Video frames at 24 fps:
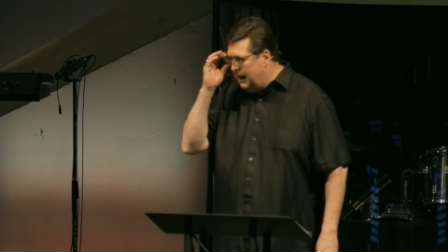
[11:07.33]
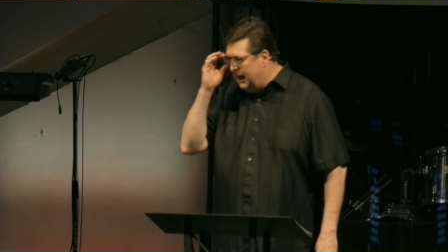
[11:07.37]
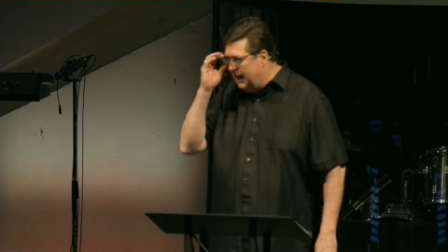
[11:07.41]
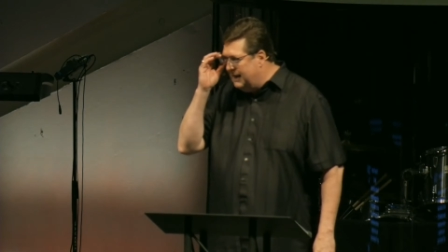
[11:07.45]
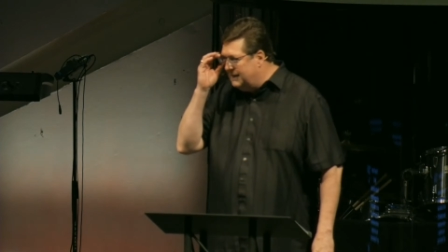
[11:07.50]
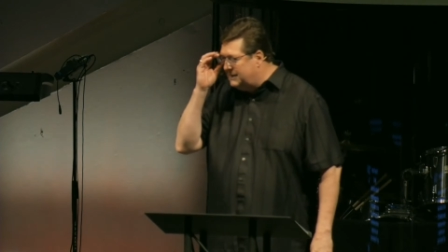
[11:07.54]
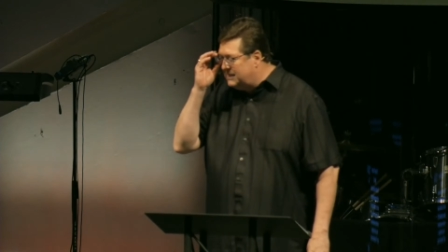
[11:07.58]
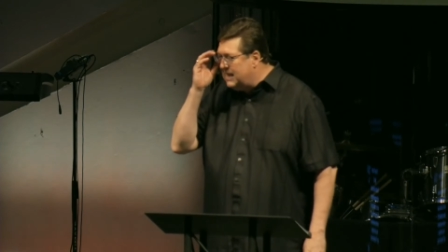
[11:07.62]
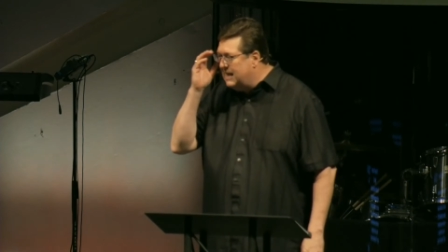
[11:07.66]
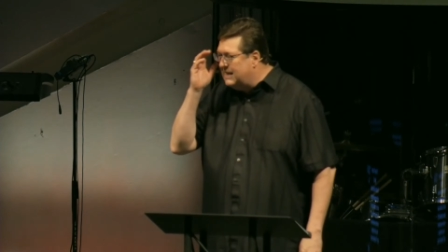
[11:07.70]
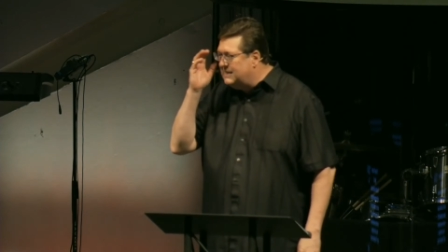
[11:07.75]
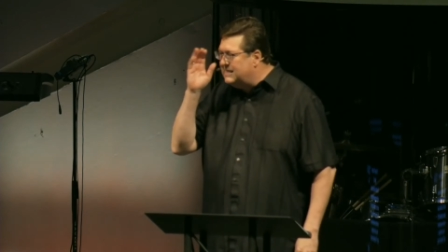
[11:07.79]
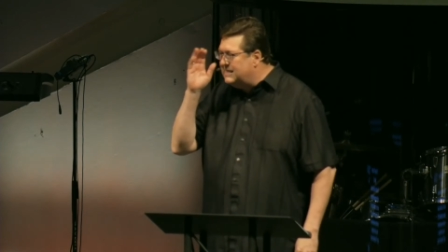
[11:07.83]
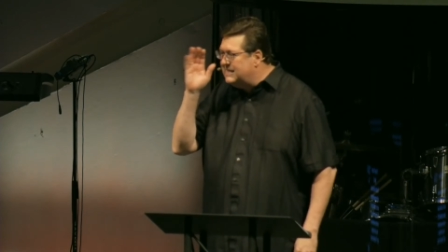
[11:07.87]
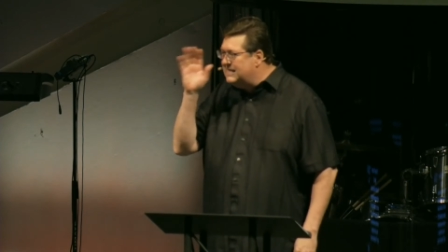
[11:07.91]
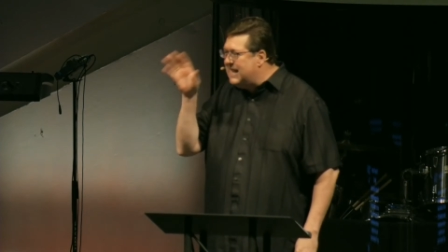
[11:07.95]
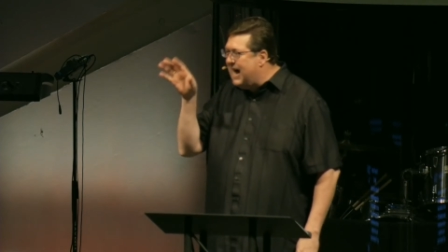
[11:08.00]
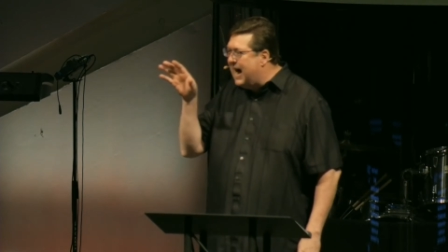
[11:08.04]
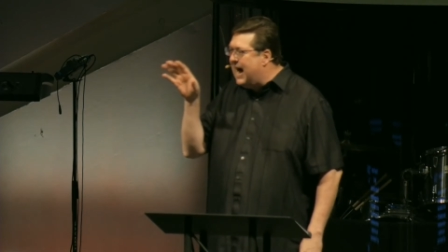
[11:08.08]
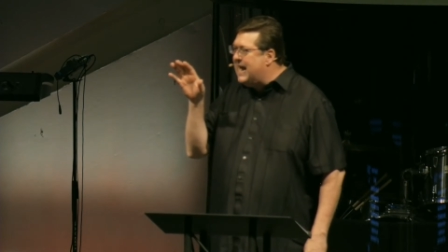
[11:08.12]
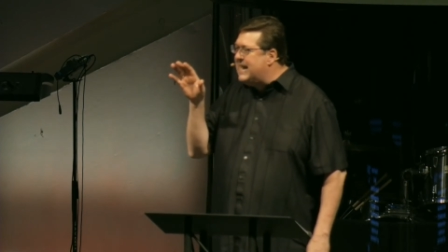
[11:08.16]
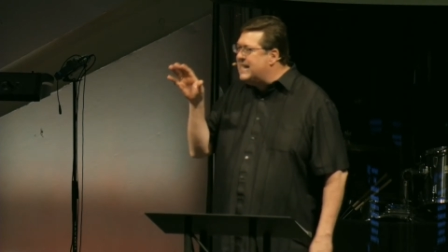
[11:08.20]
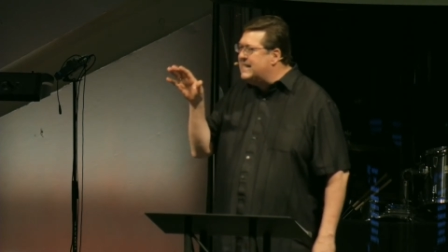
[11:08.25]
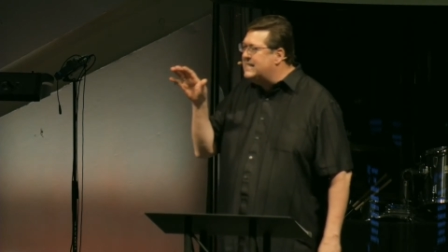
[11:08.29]
He says
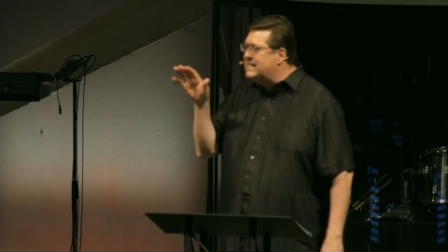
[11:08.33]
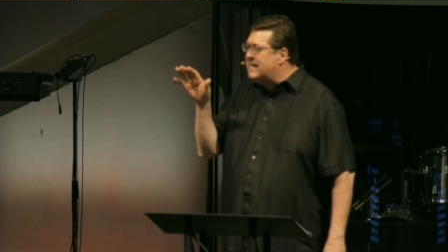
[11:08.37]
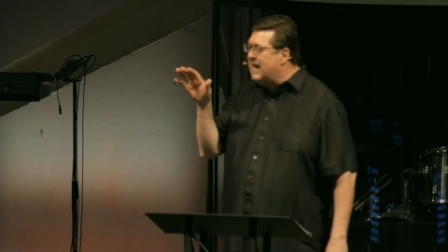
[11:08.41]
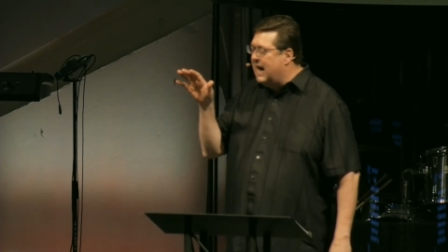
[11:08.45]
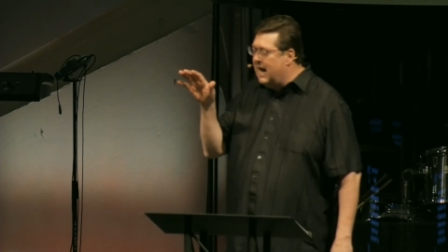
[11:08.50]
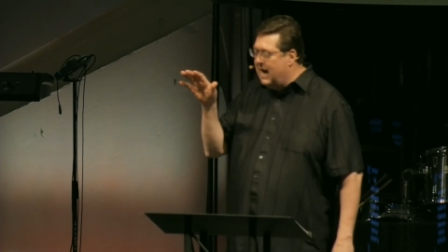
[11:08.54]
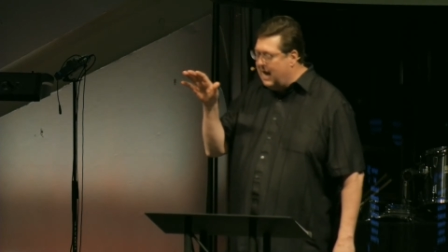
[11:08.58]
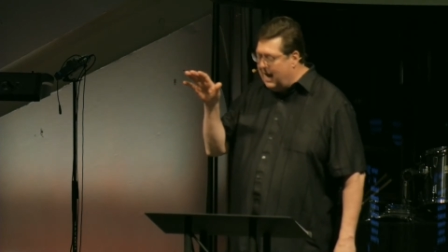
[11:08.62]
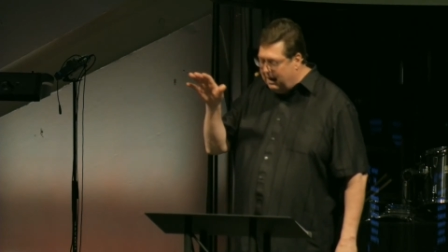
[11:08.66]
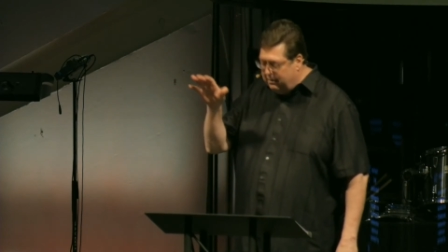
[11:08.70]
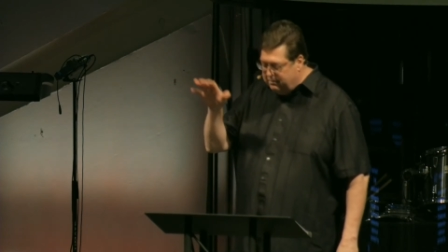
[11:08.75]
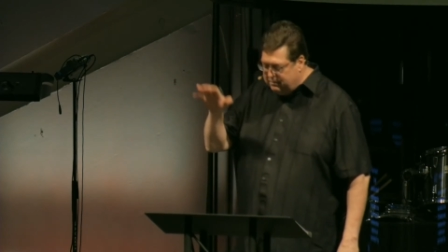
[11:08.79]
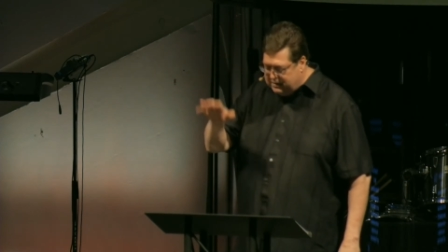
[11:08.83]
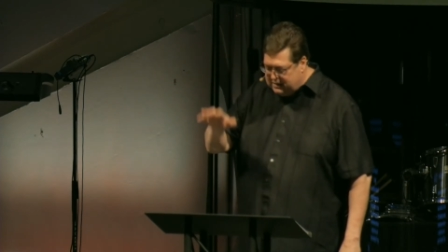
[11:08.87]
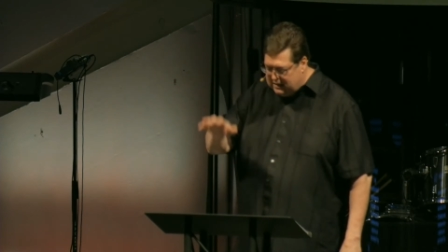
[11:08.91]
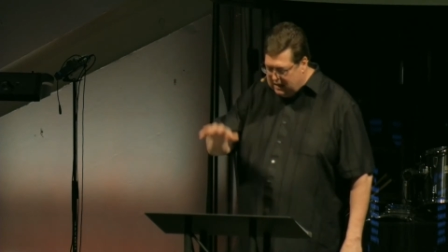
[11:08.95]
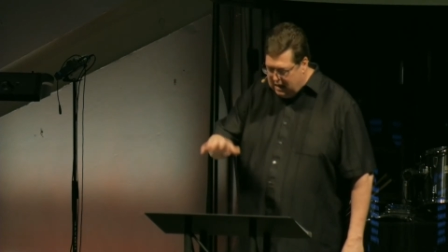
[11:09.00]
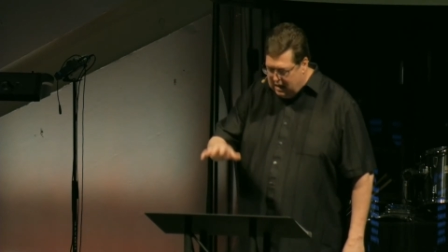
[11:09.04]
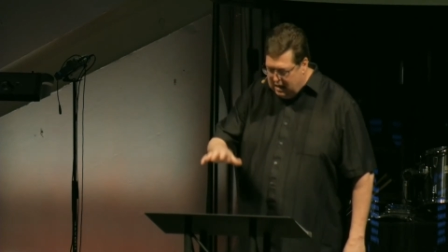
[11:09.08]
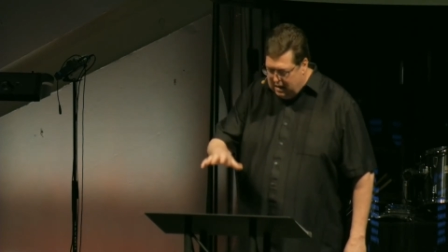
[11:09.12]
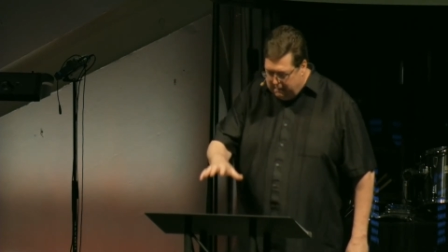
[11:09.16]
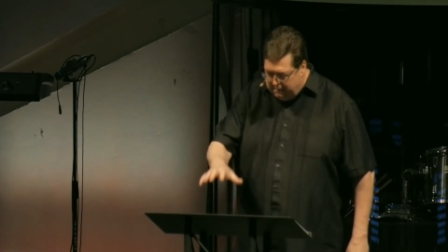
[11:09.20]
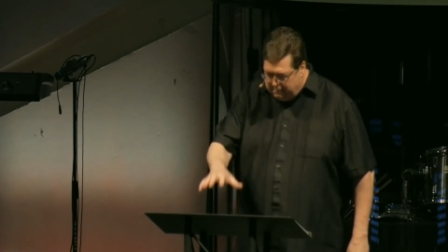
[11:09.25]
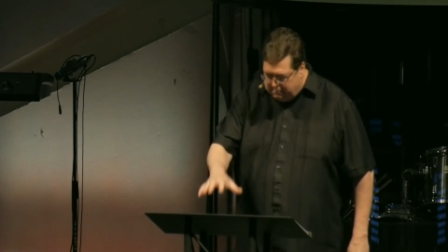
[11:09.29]
nine times,
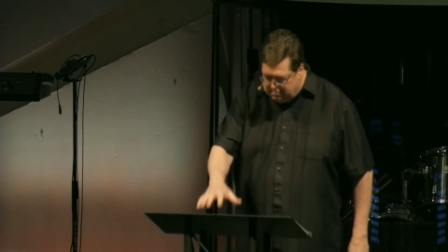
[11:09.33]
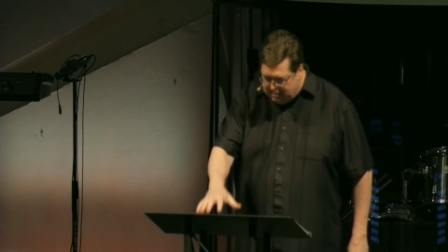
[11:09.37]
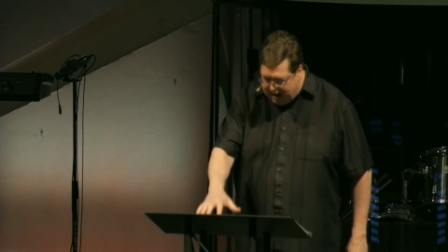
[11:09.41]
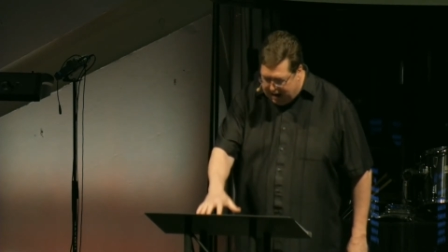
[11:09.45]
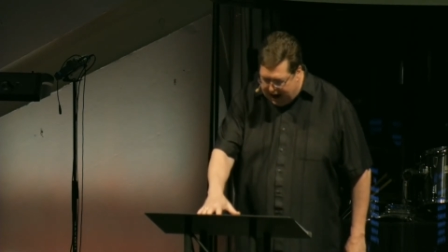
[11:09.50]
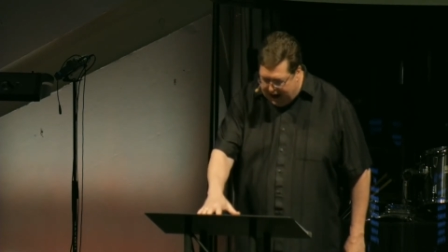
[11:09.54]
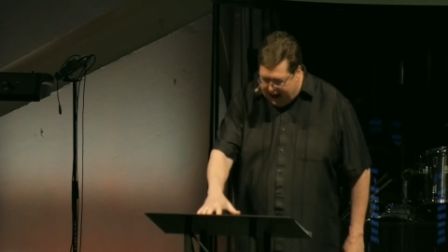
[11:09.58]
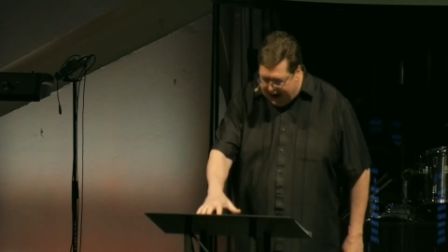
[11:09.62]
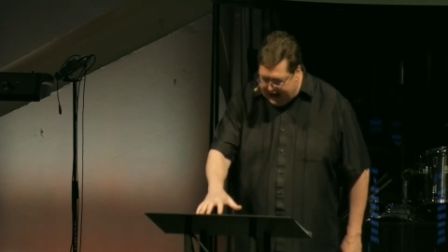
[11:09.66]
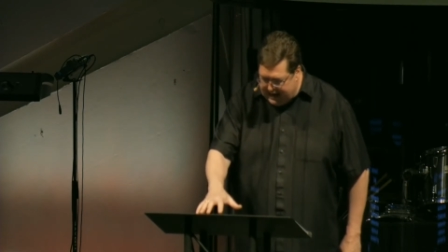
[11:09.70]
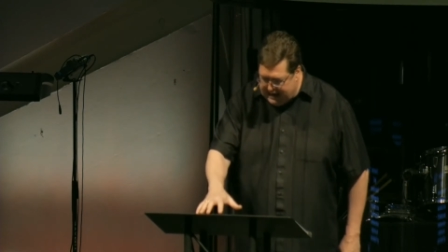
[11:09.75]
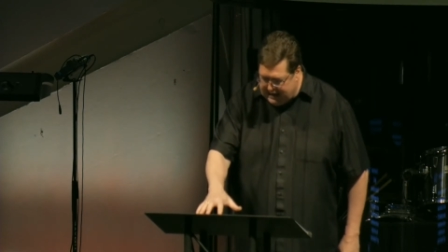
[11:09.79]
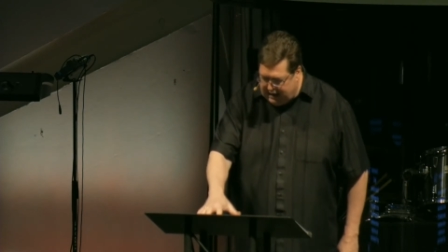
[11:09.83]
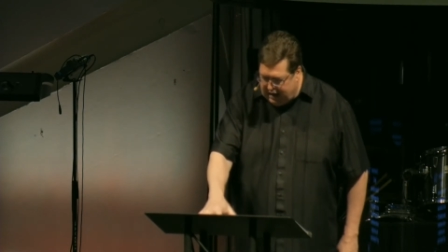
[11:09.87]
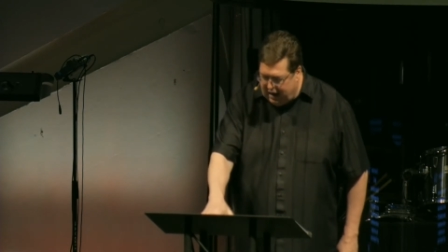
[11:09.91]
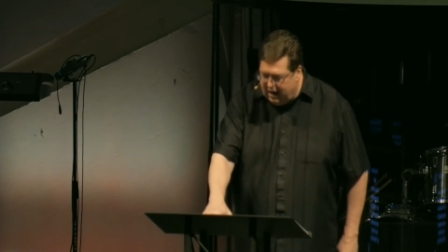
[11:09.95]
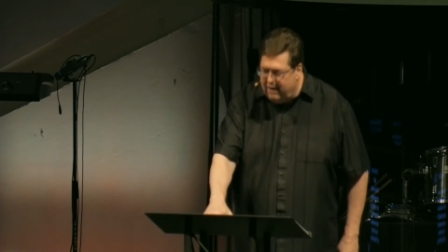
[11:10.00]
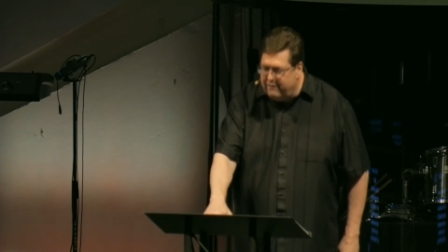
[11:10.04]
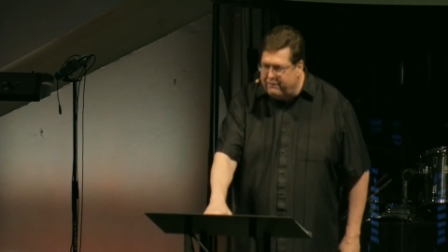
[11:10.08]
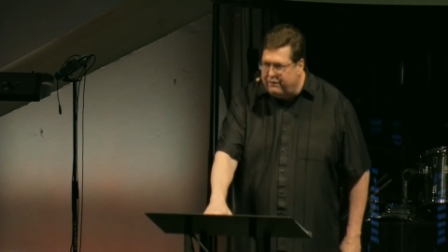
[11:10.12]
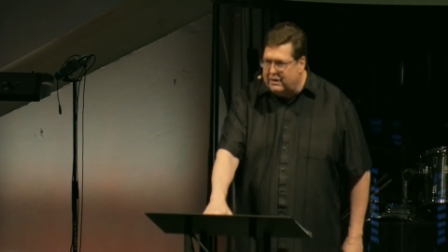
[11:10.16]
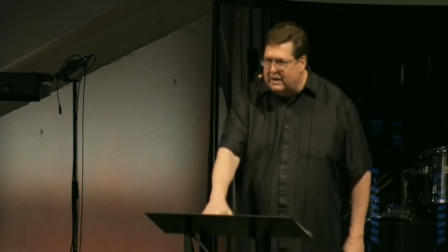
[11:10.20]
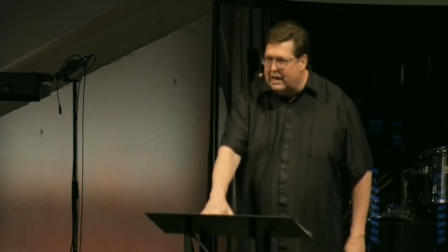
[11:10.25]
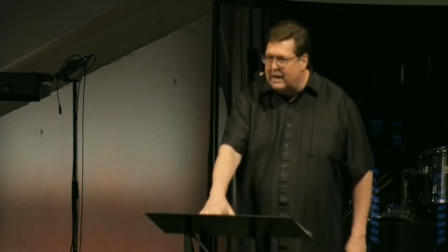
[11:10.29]
my
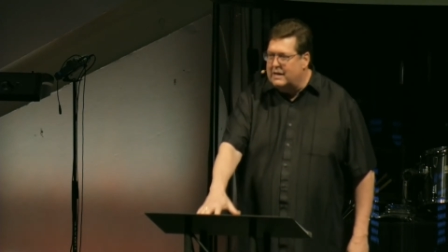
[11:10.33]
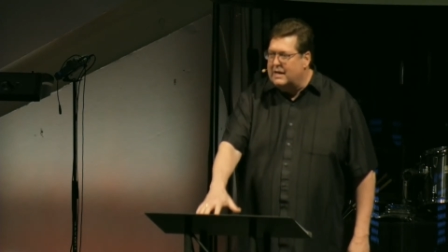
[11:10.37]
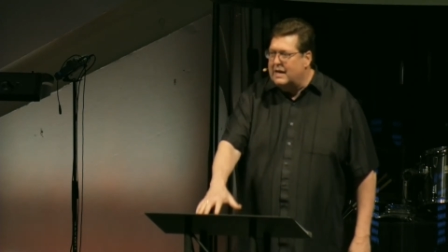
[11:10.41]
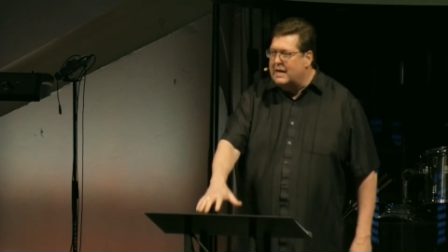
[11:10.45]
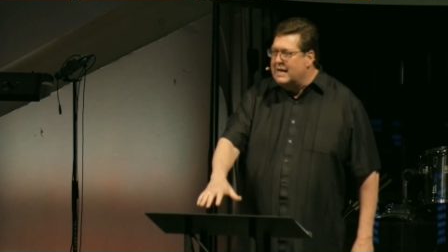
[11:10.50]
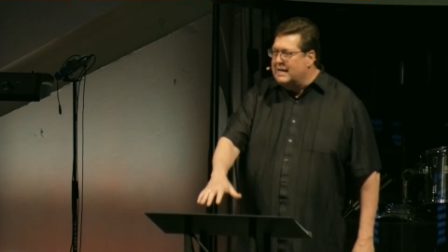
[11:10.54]
covenant.